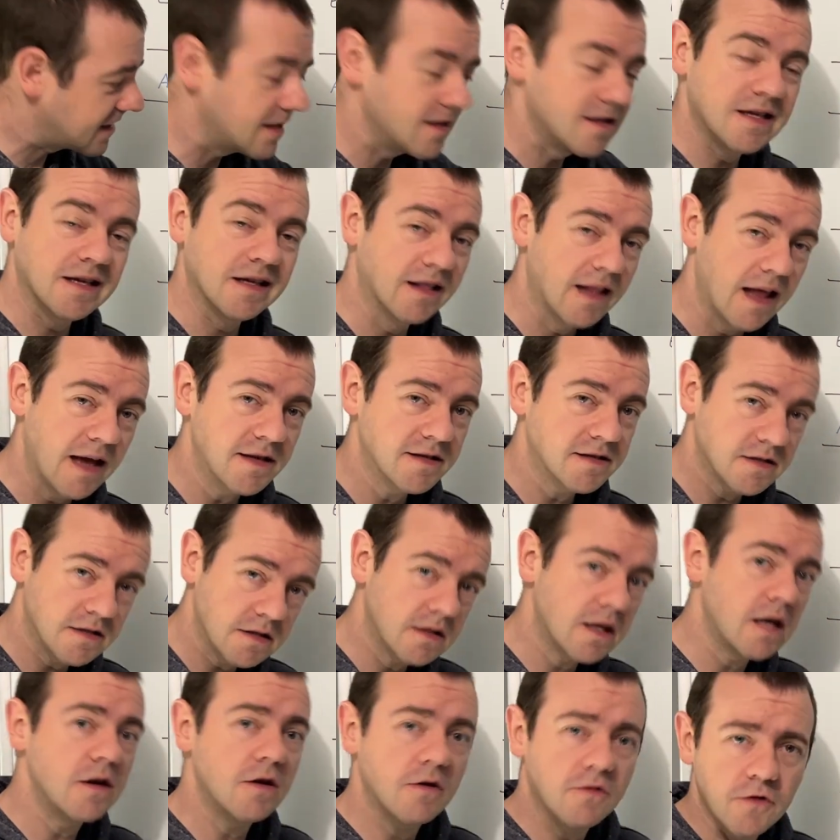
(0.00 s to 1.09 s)
anything less,
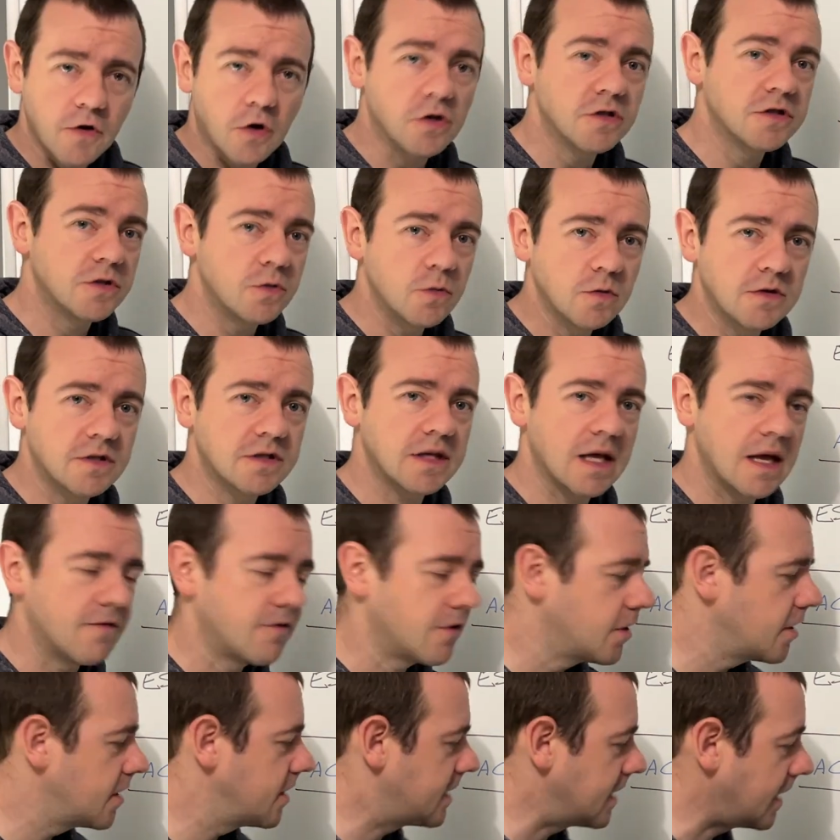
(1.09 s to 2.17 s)
then of course you will save
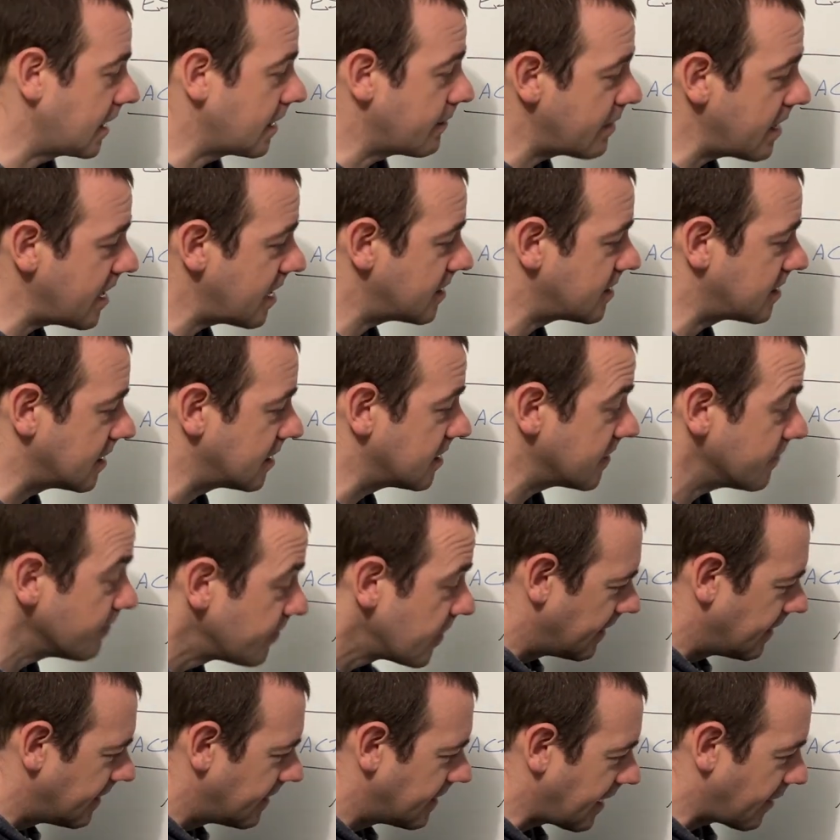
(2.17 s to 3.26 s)
on a daily basis.
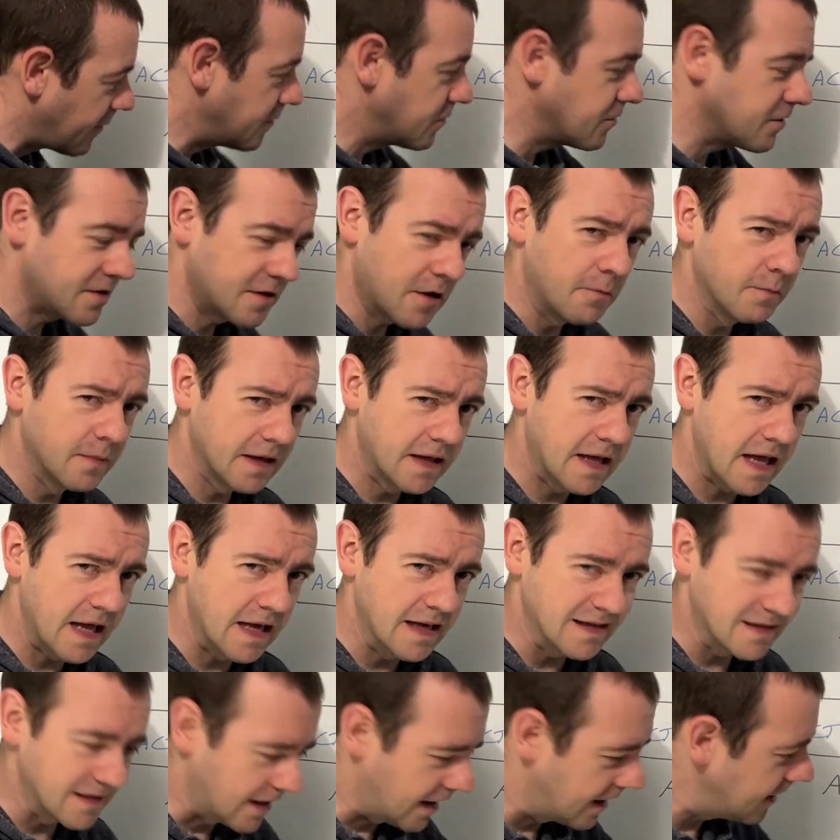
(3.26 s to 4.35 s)
Now it does complicate
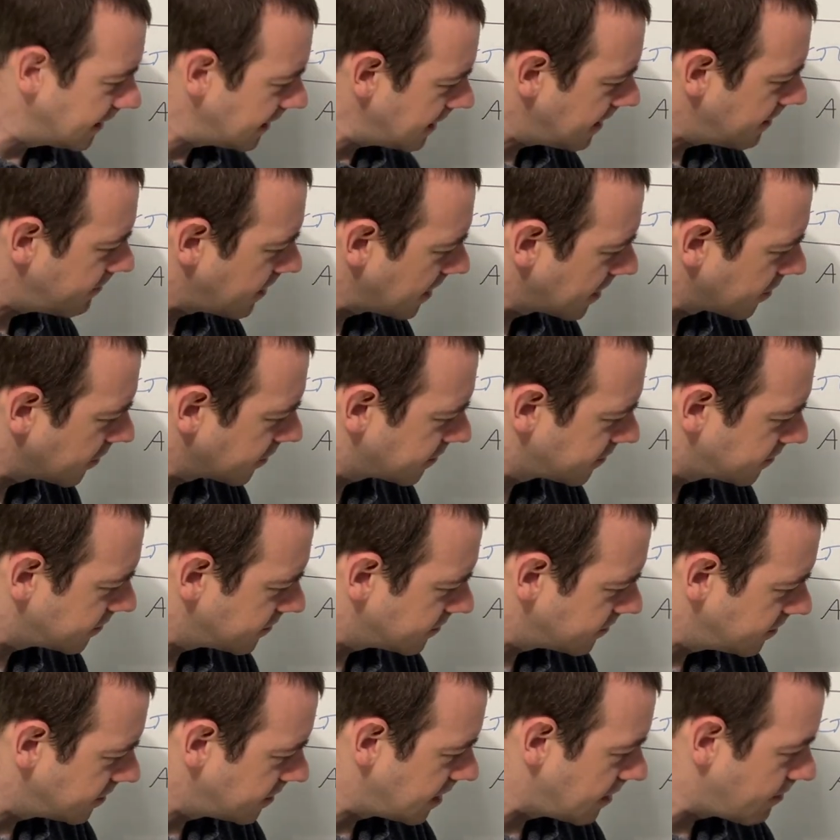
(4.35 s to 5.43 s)
it slightly because
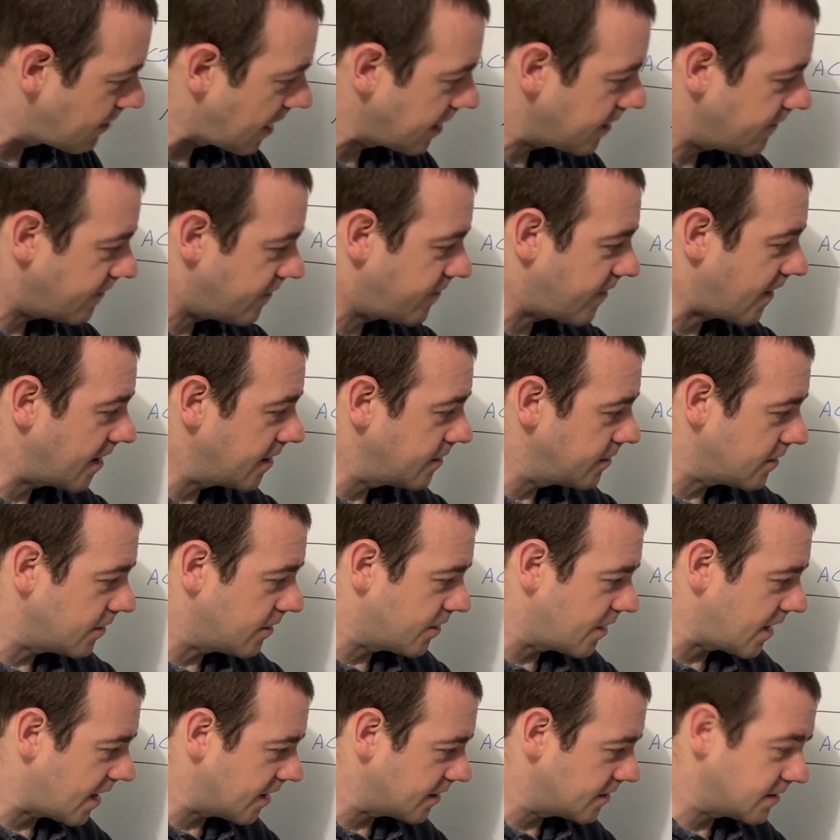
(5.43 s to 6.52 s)
you might find that
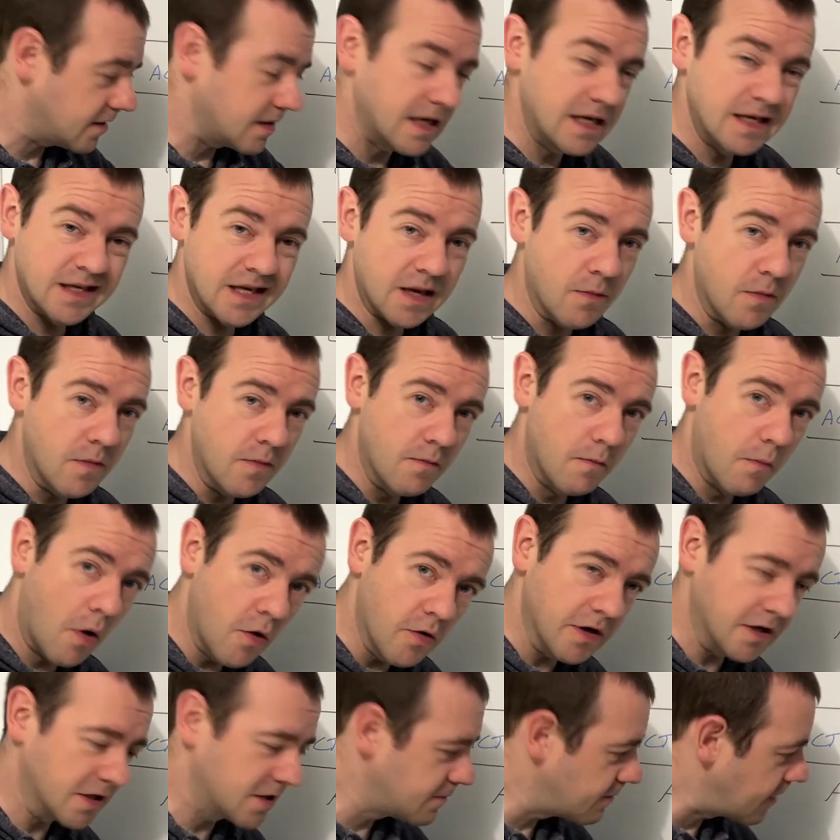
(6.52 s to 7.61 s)
that is more
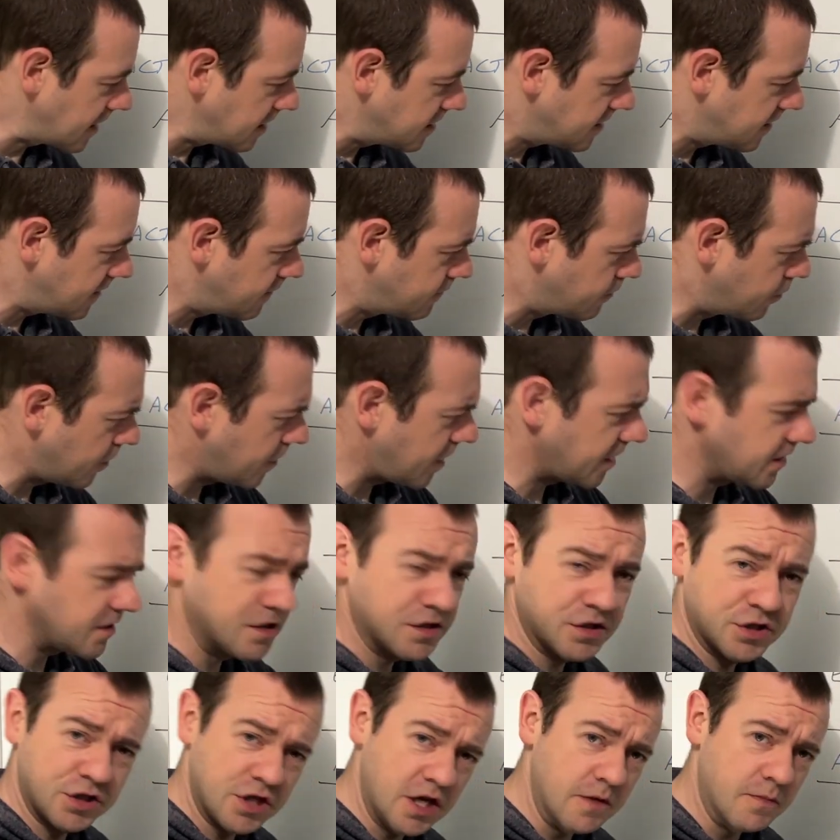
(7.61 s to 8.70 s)
expensive, but that
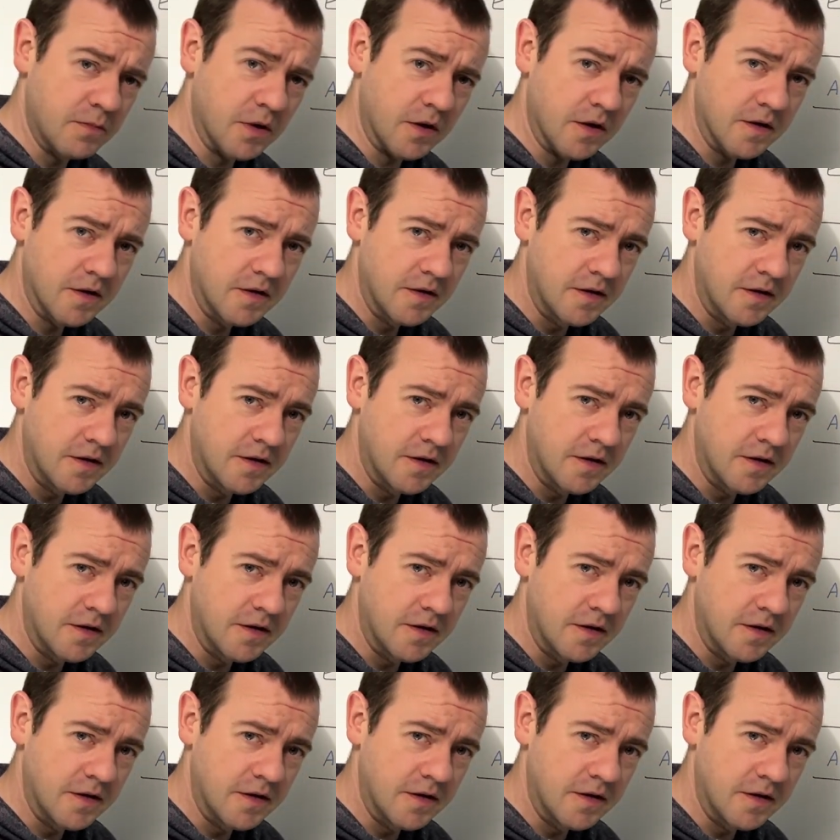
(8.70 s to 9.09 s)
is cheaper.